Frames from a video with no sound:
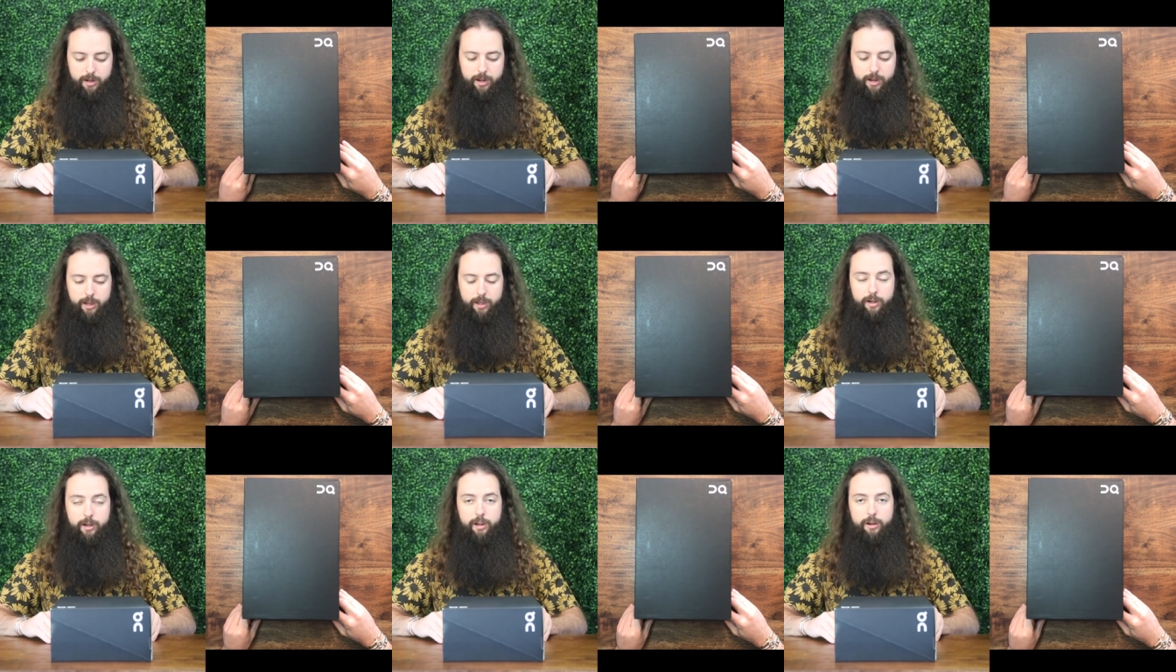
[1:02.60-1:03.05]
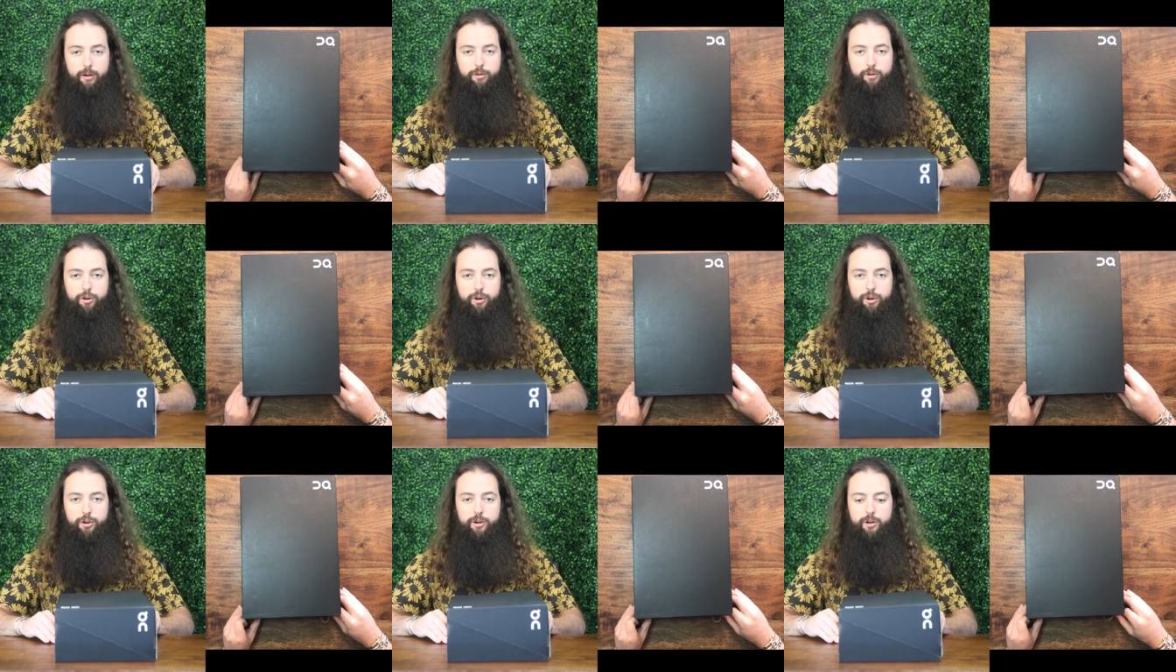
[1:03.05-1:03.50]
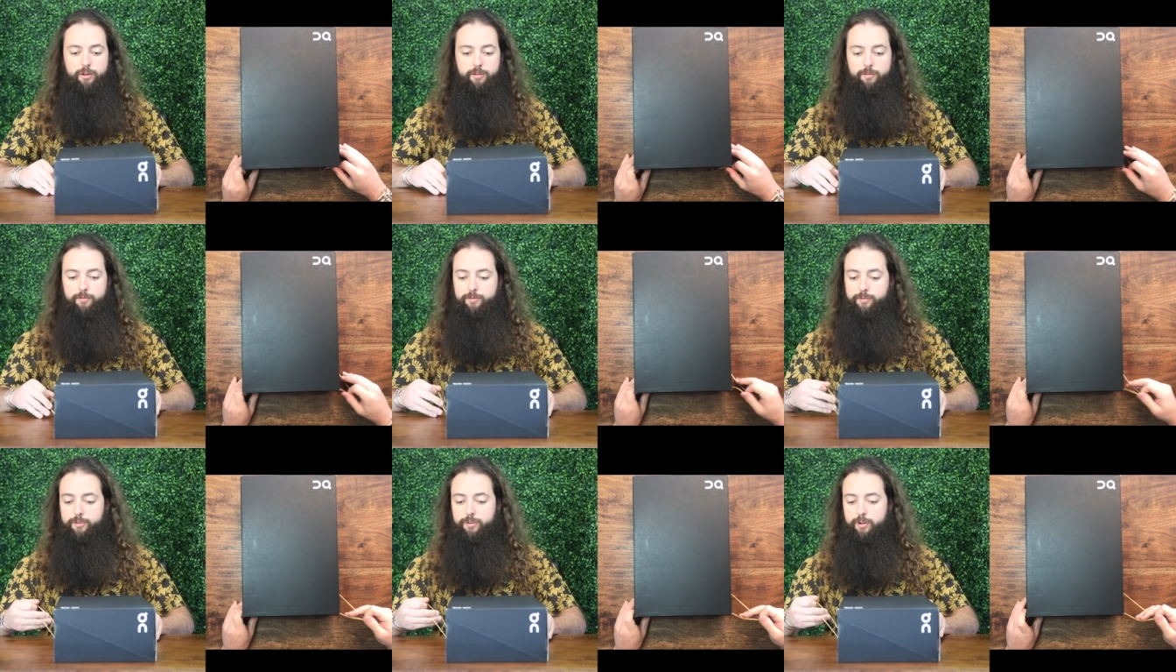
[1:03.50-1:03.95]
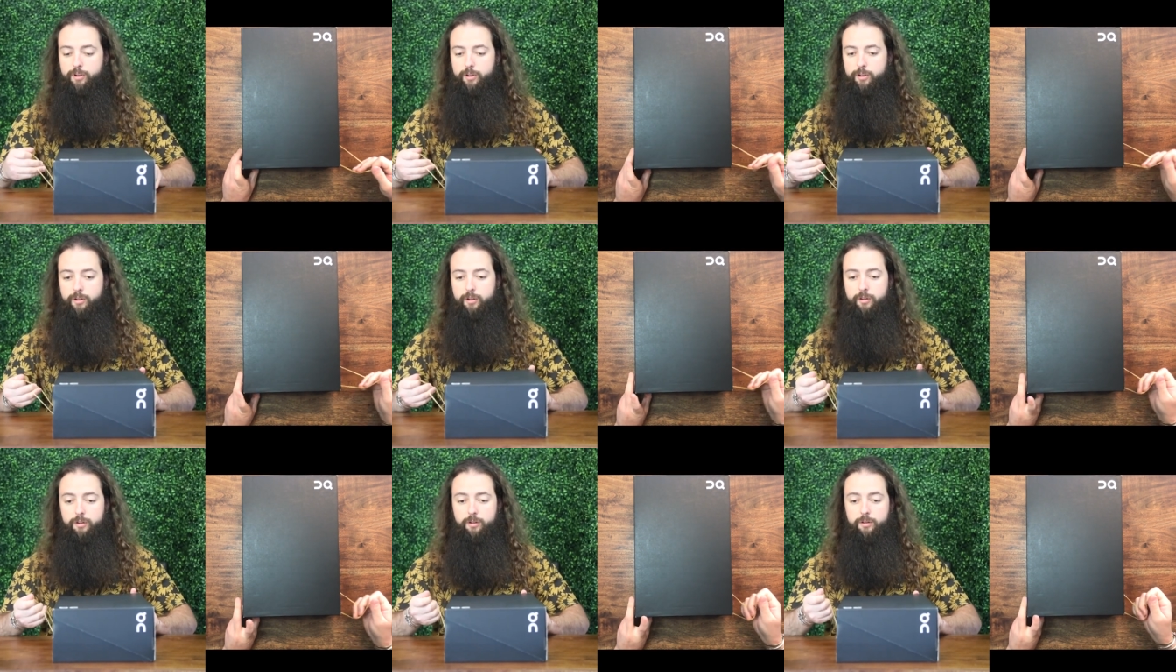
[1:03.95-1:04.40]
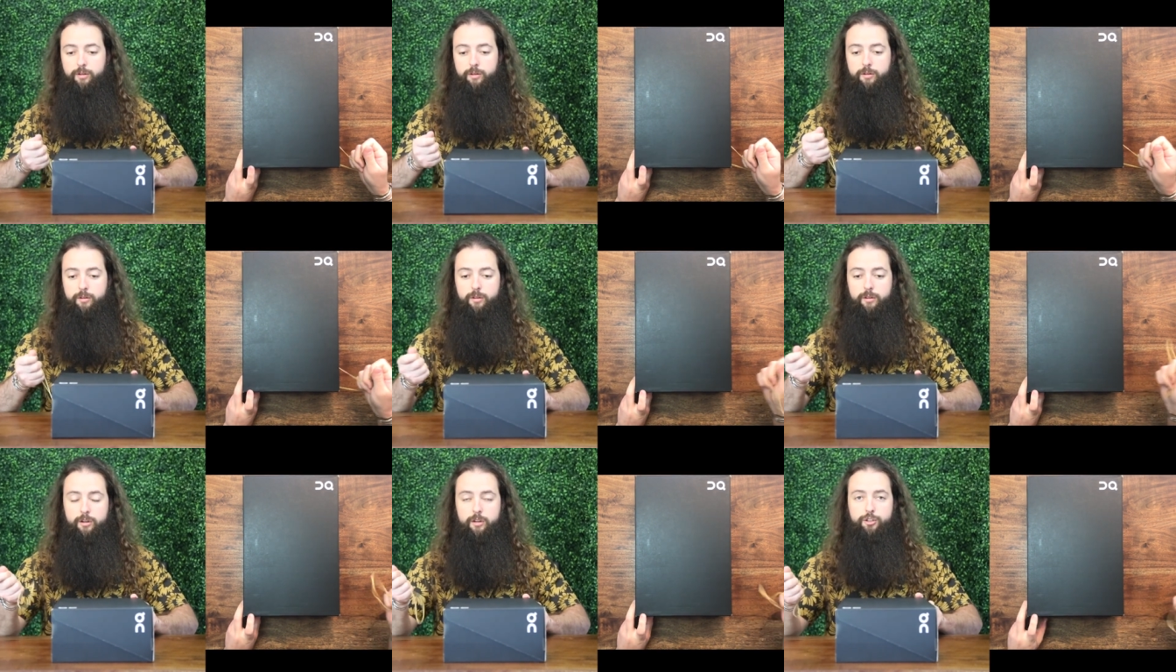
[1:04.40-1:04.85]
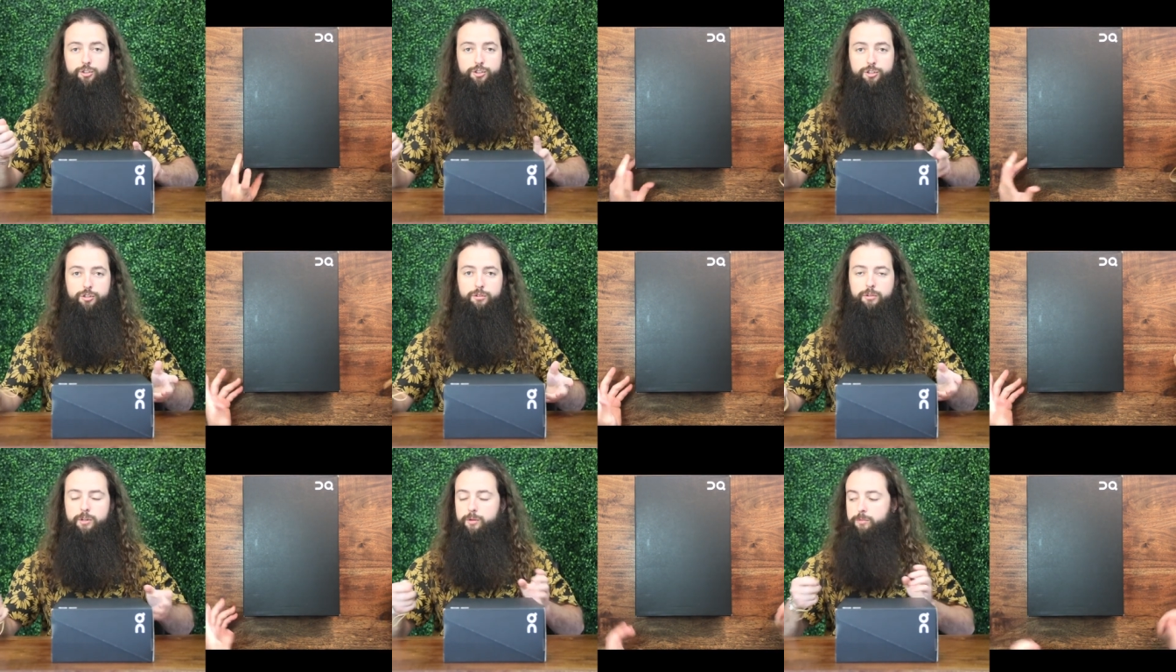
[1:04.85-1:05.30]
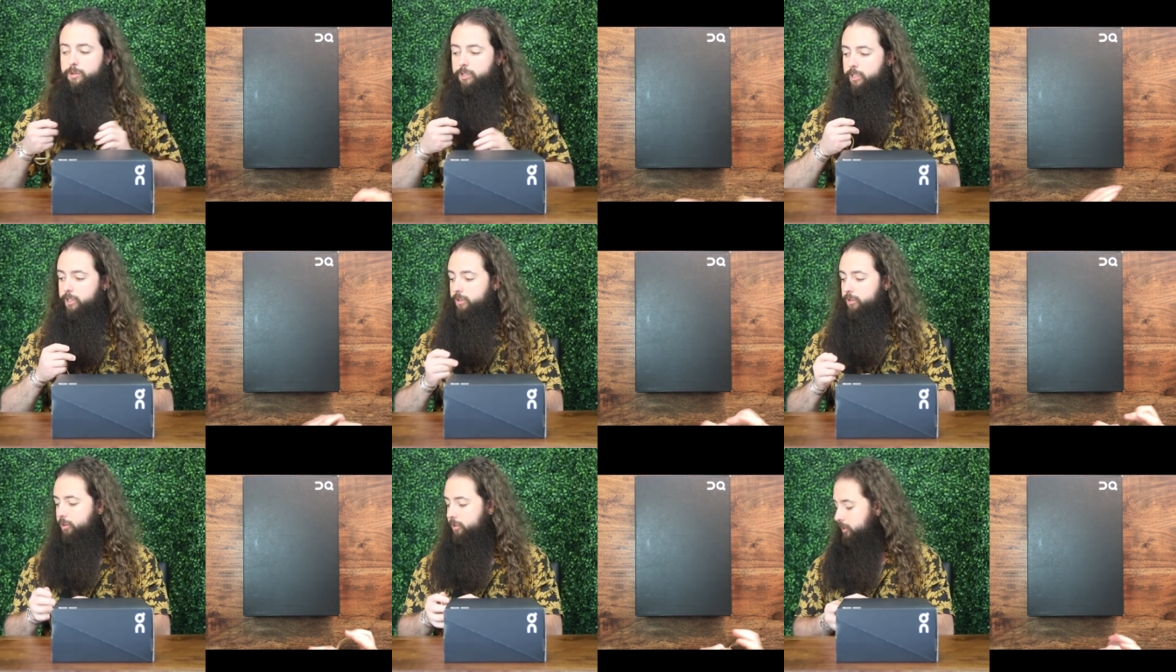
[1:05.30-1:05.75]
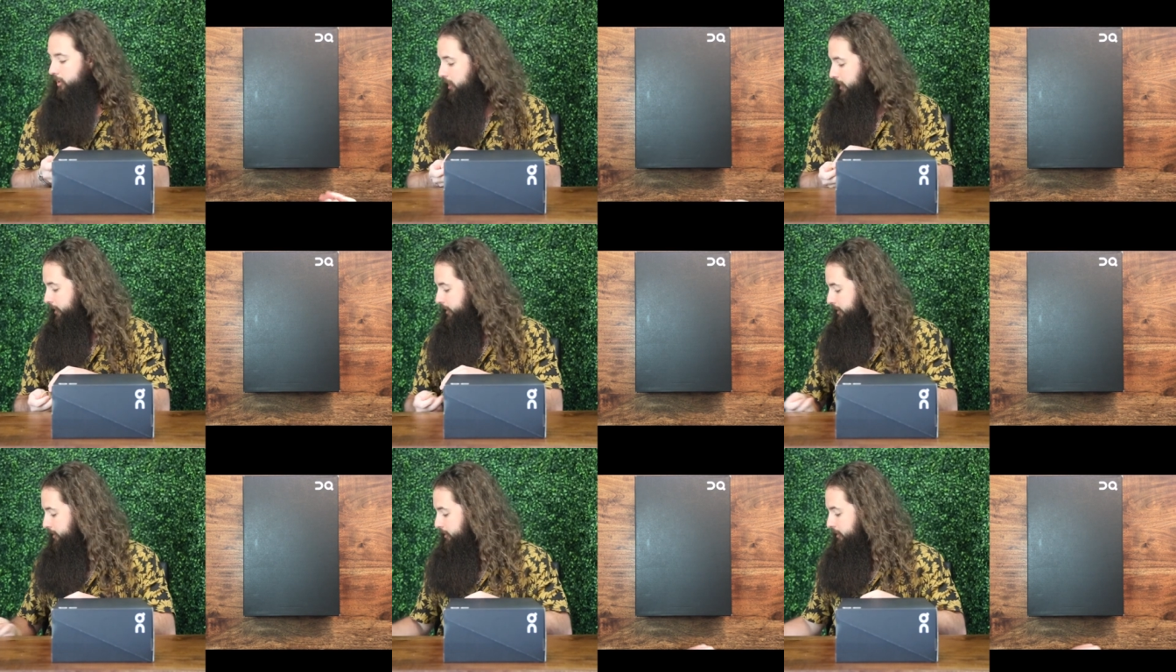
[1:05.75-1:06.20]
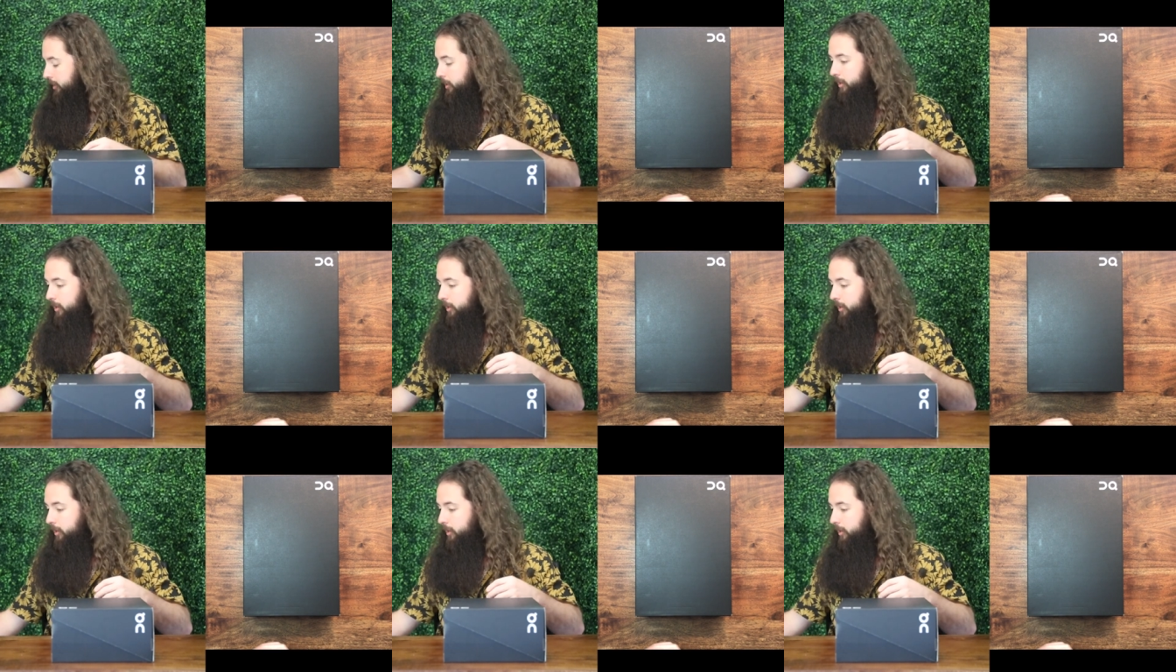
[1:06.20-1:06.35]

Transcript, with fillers: at how good of a shoe it really looked like.